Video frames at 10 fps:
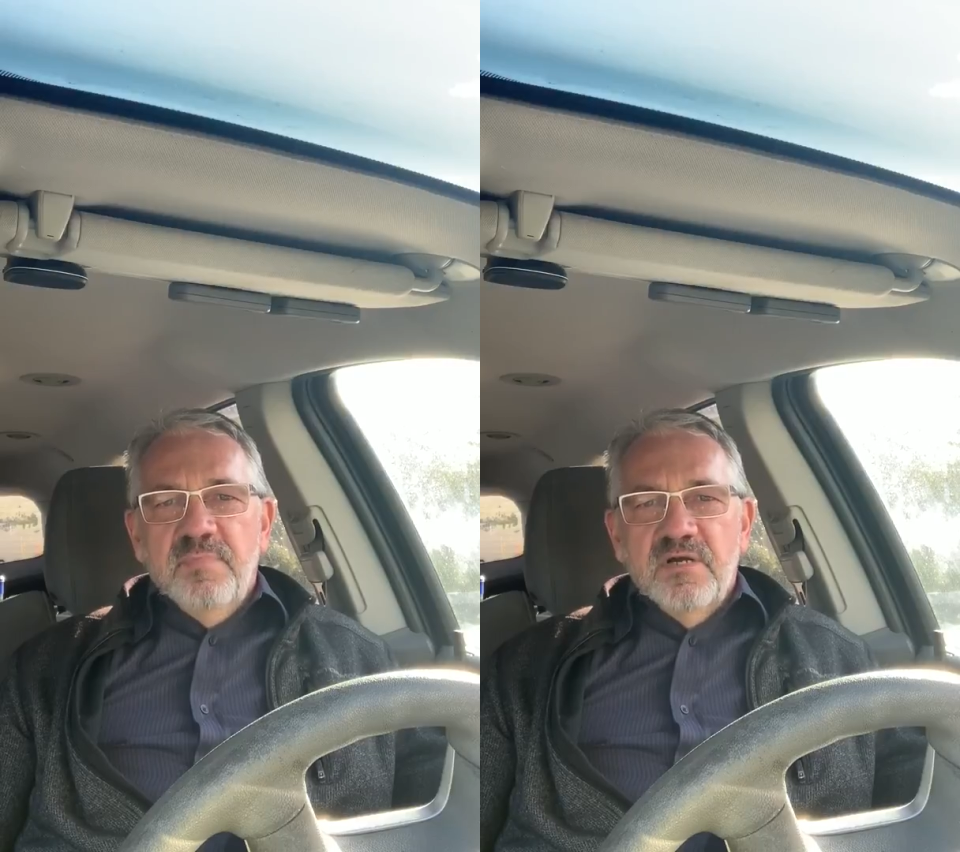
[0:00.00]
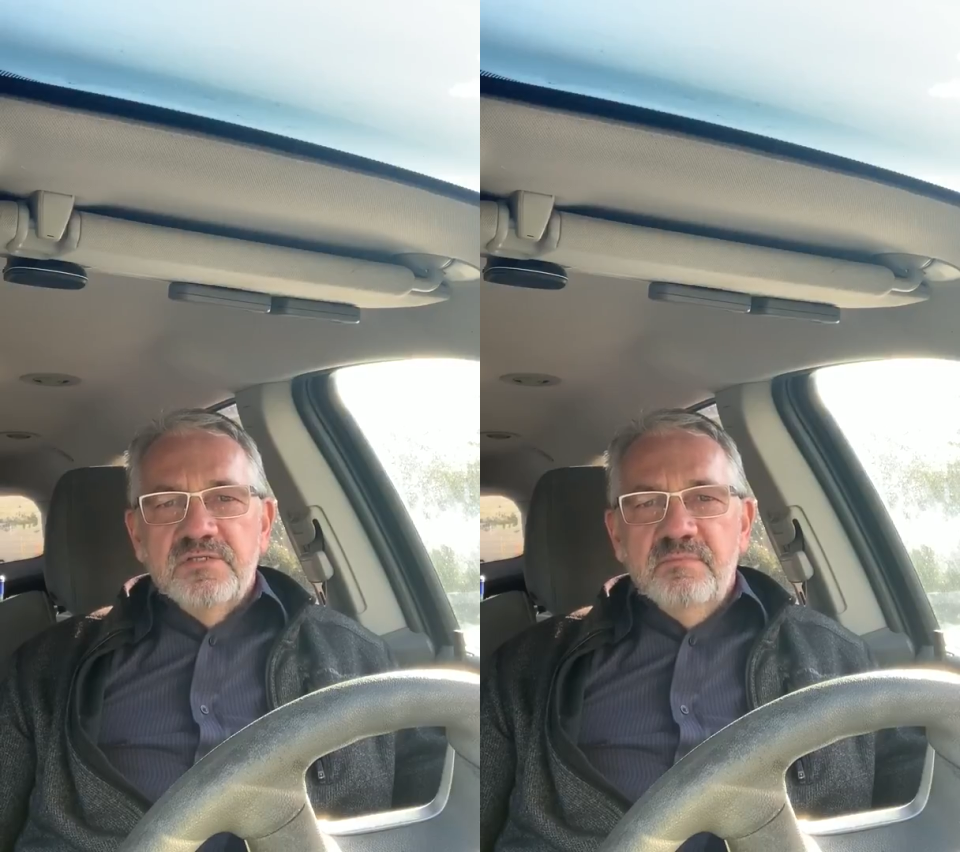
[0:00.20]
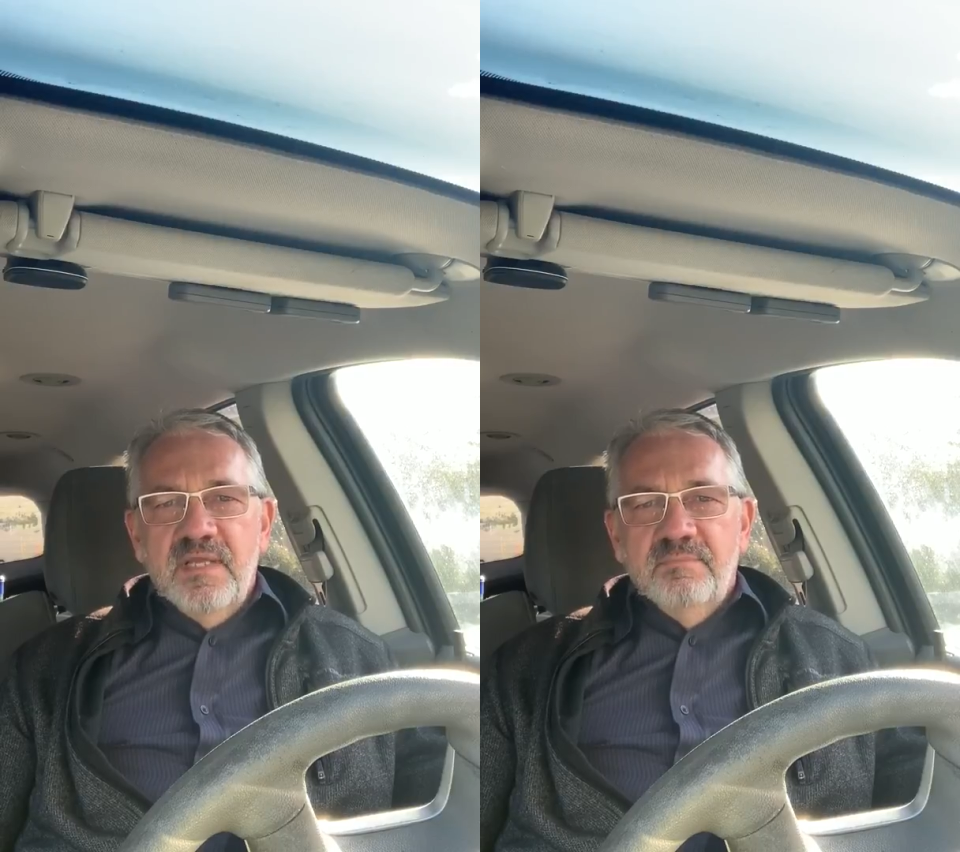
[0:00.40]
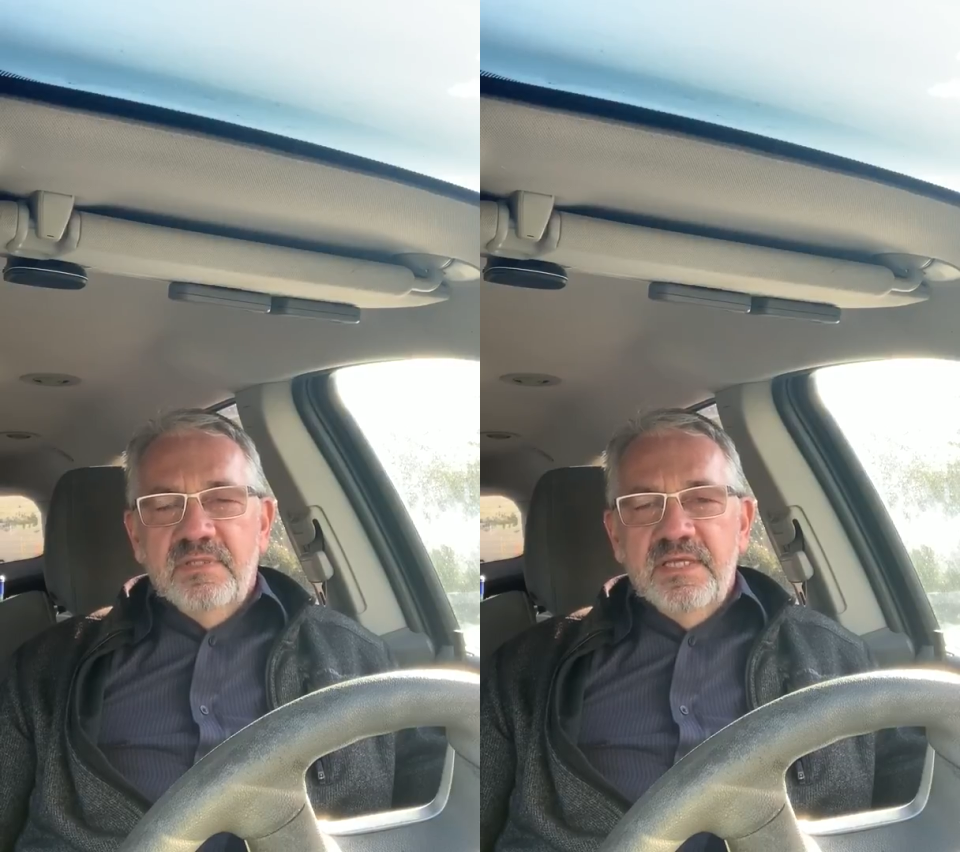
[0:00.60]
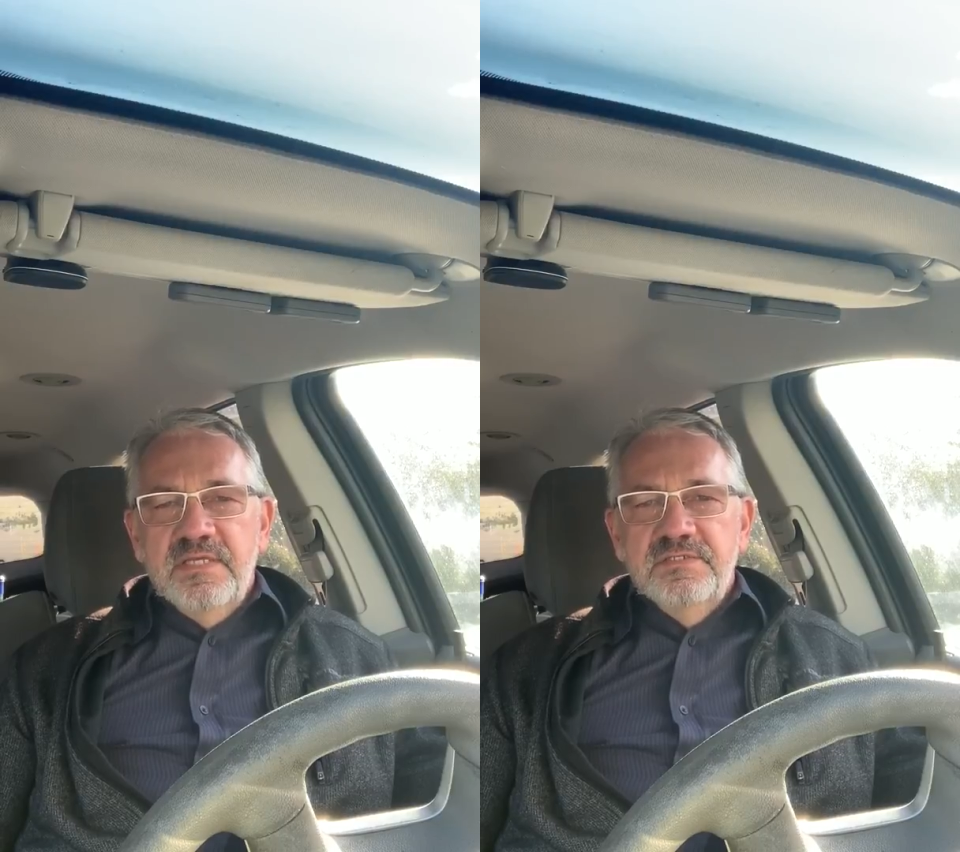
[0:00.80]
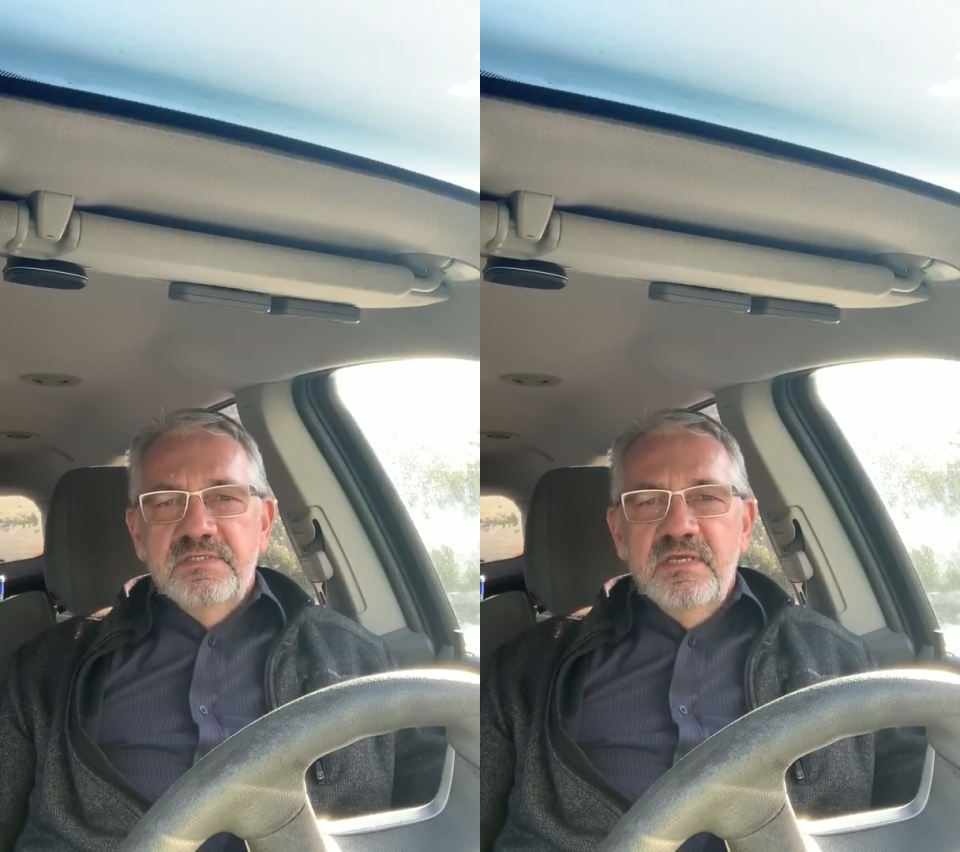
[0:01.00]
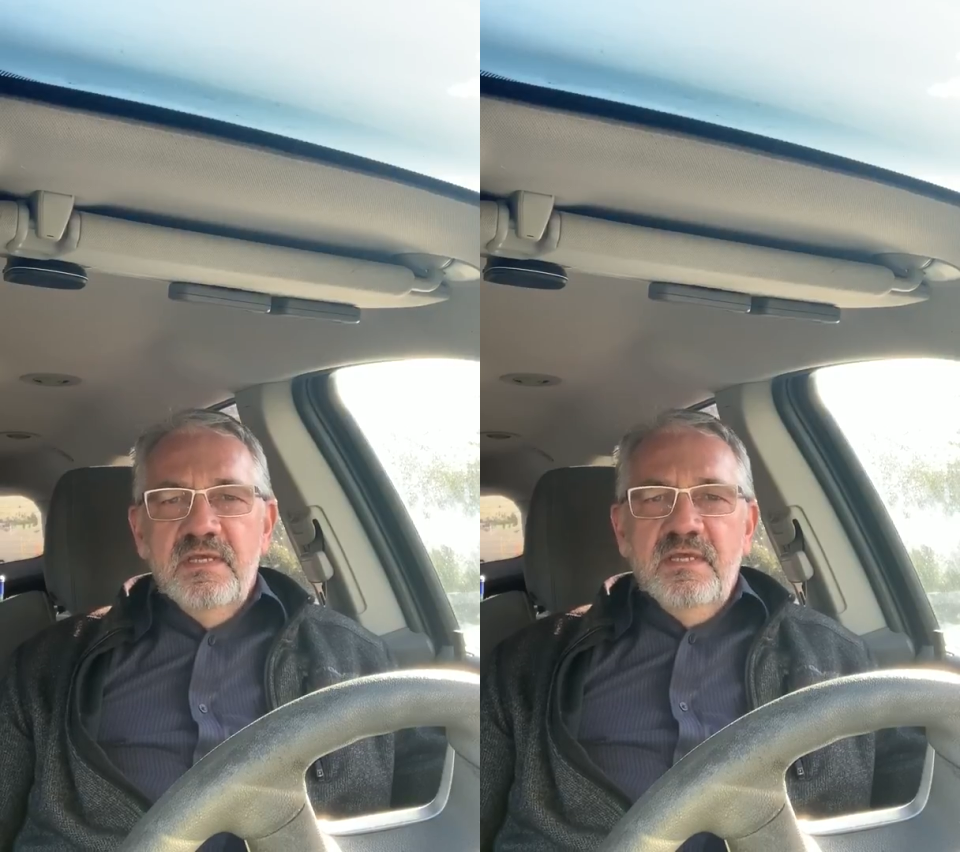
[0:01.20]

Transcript: pucks and make plays